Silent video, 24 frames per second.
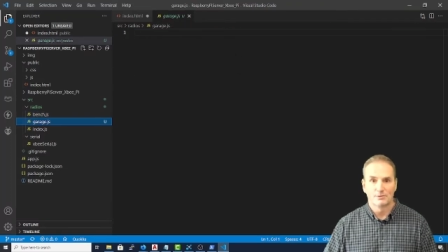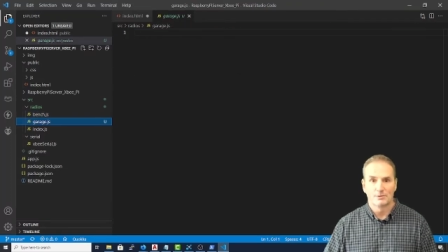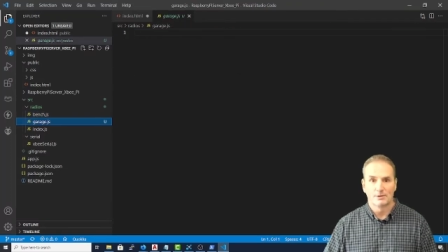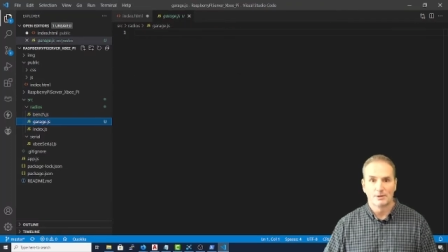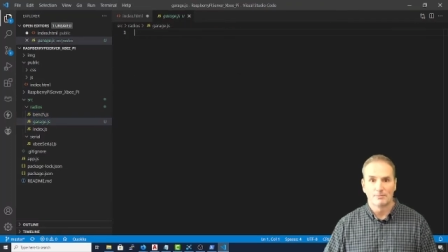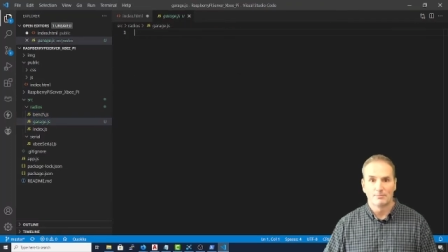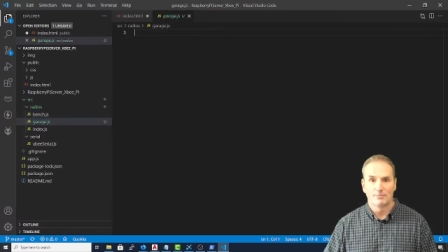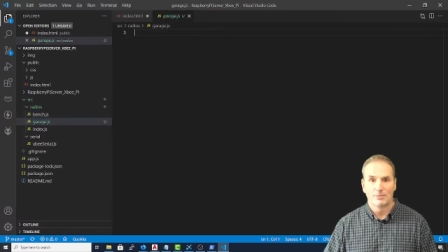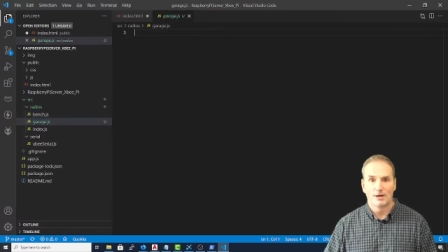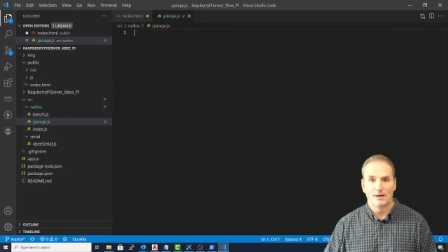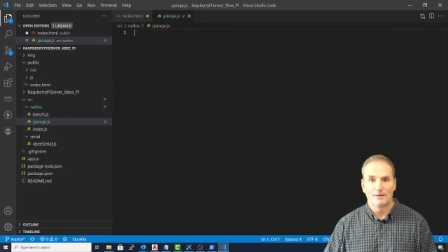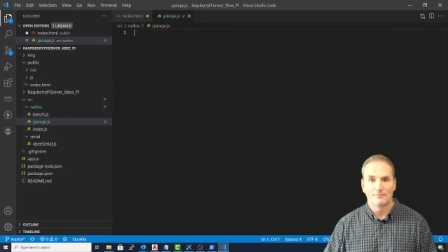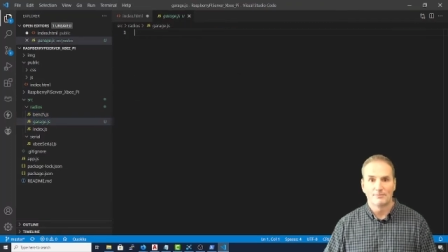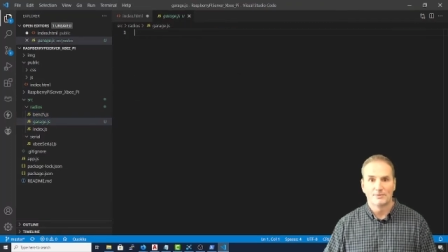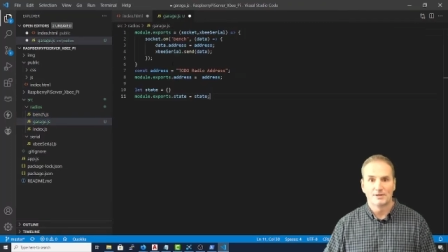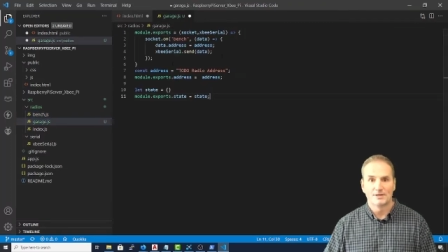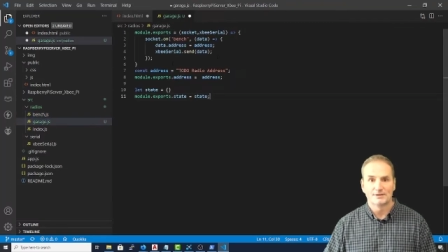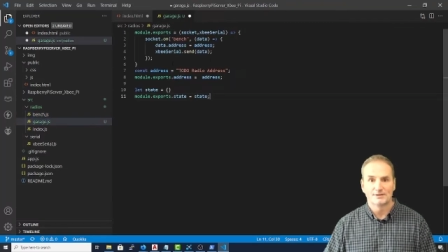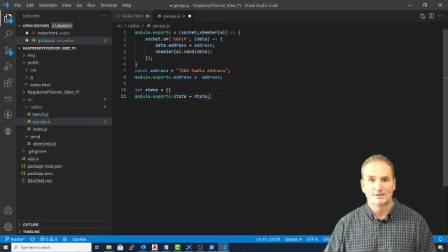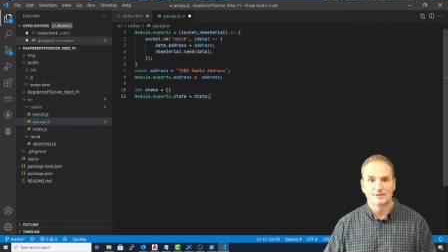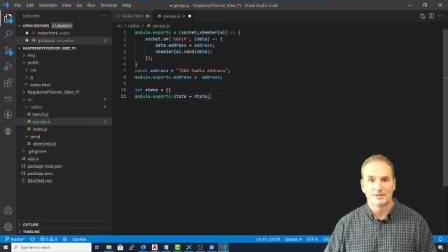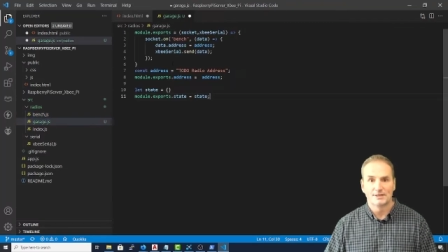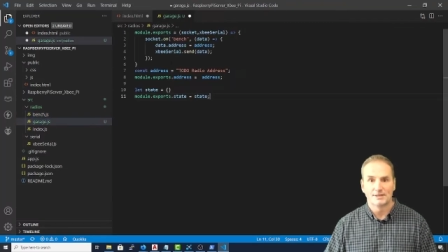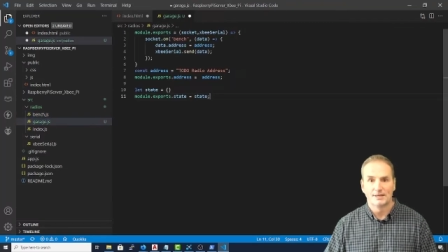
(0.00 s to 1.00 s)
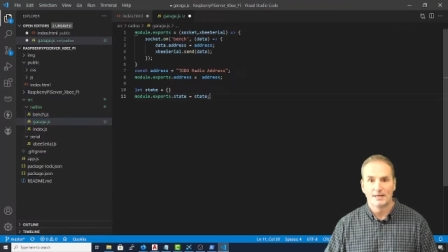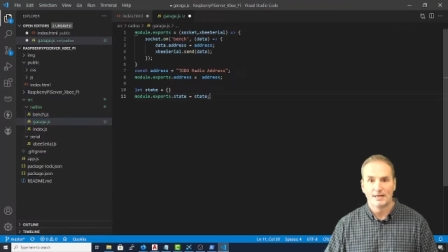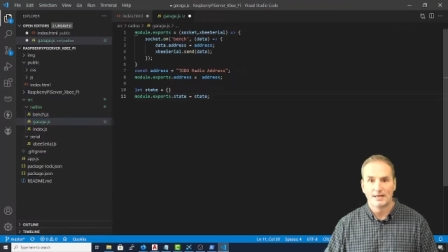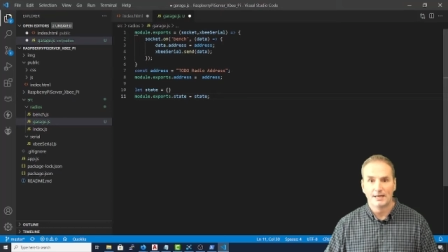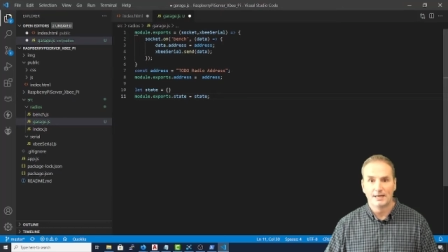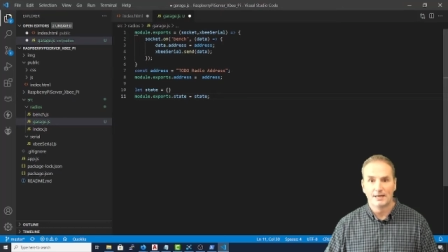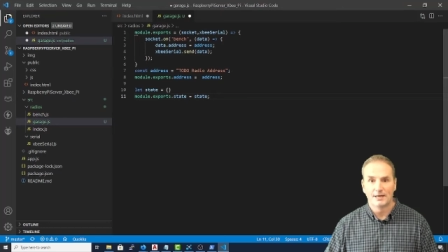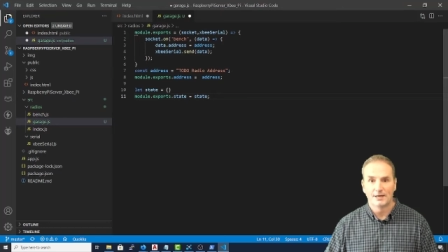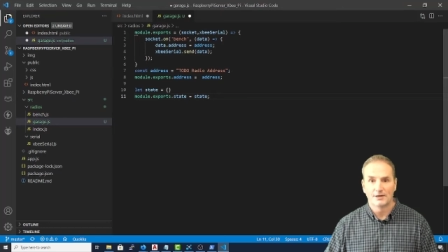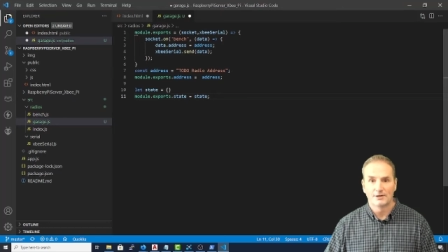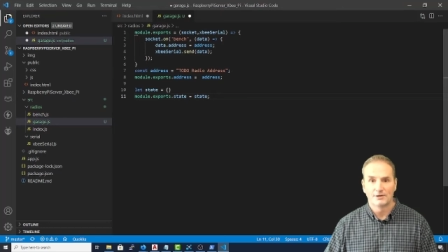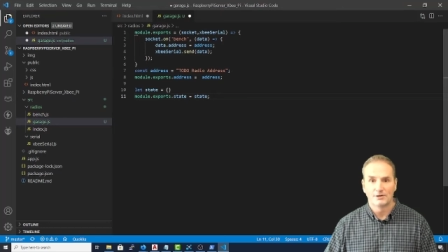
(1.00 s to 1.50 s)
You would have popped this in
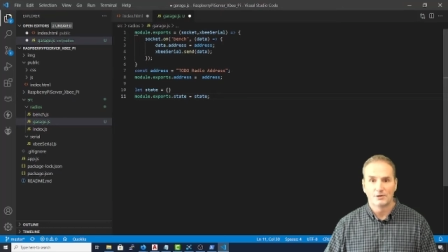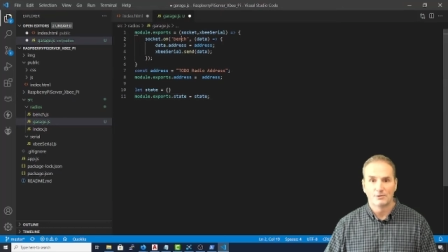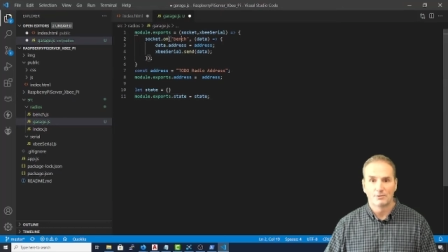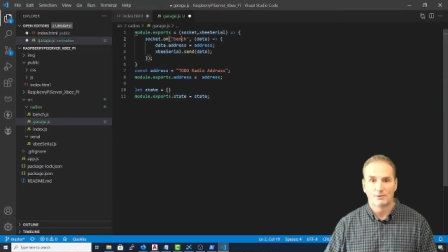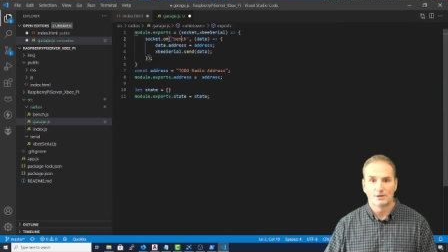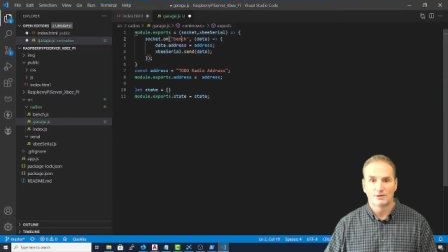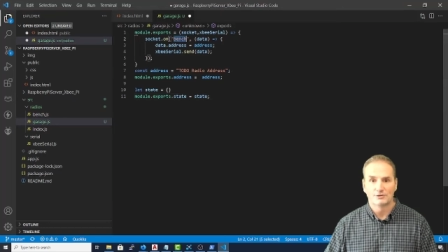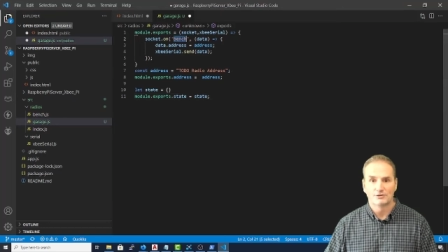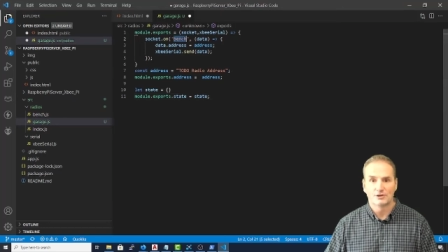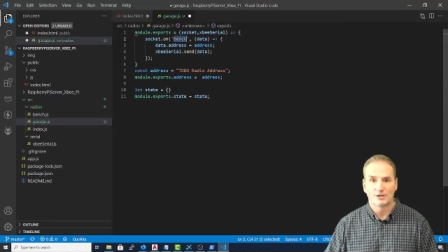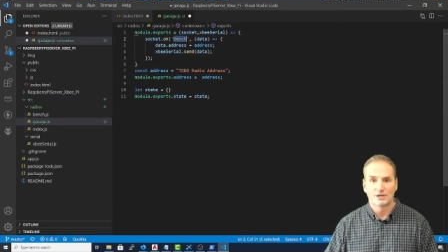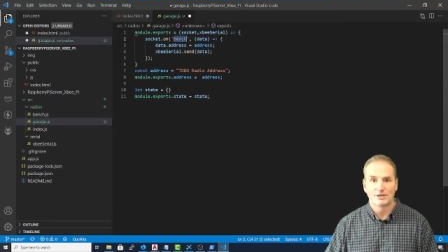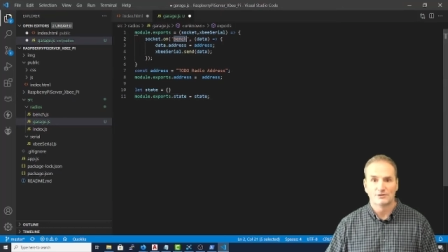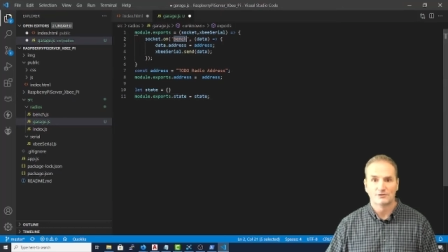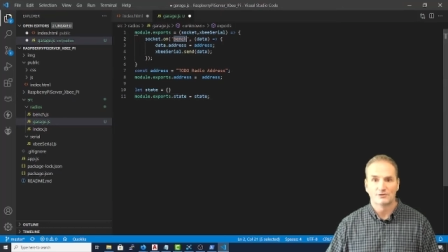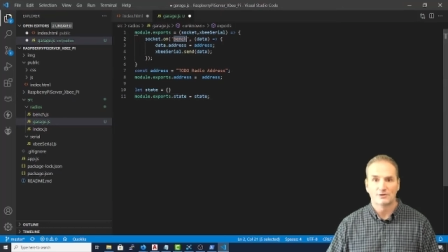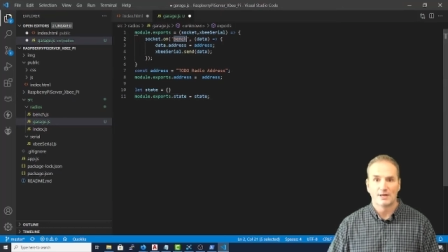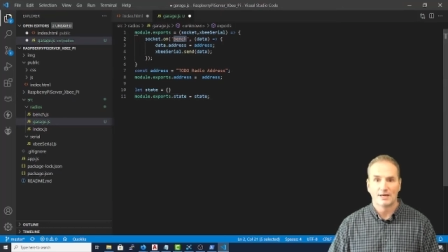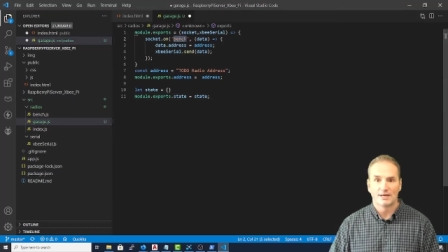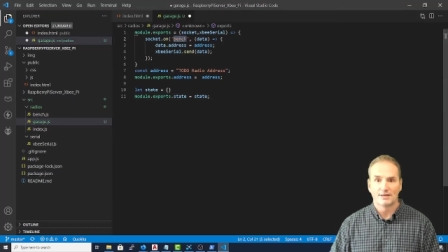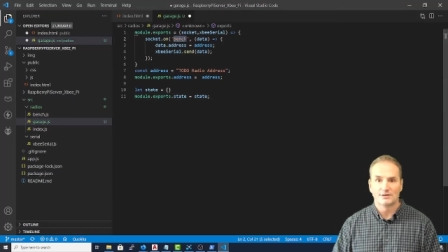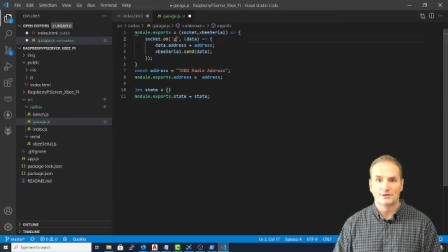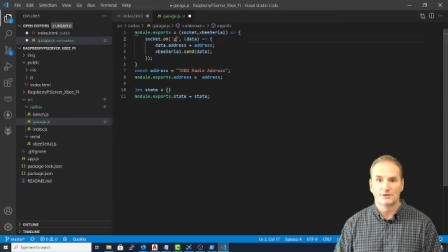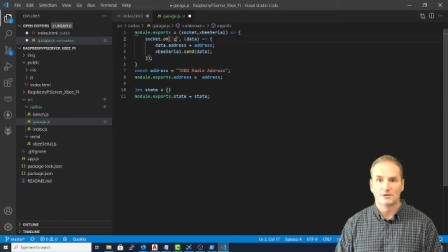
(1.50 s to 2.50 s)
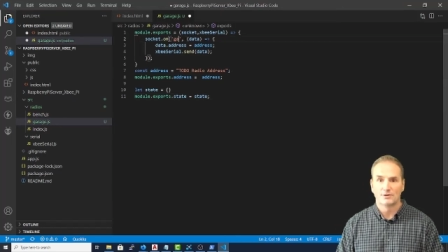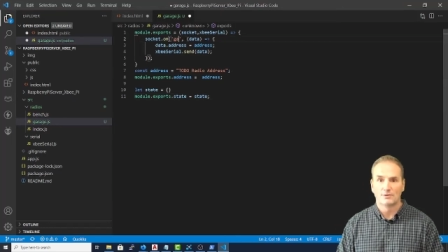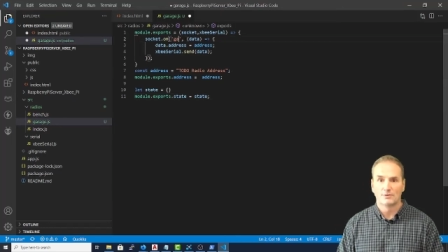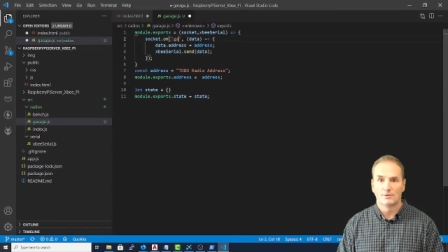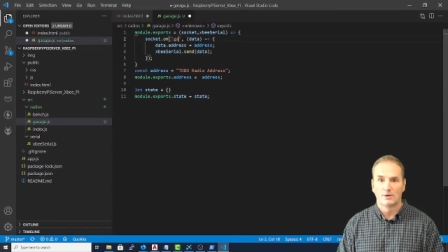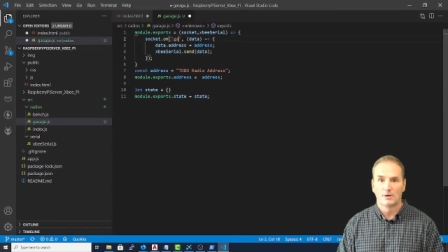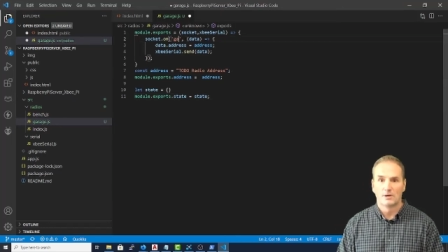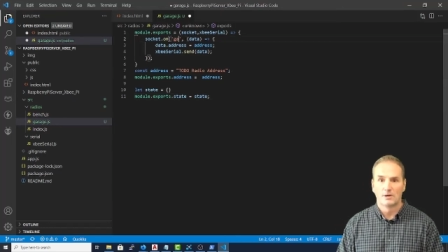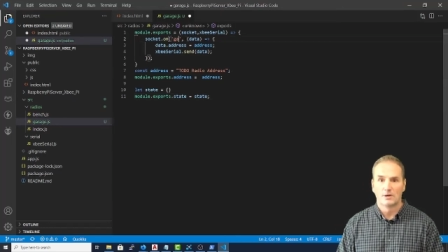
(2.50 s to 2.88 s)
here. You would have changed that to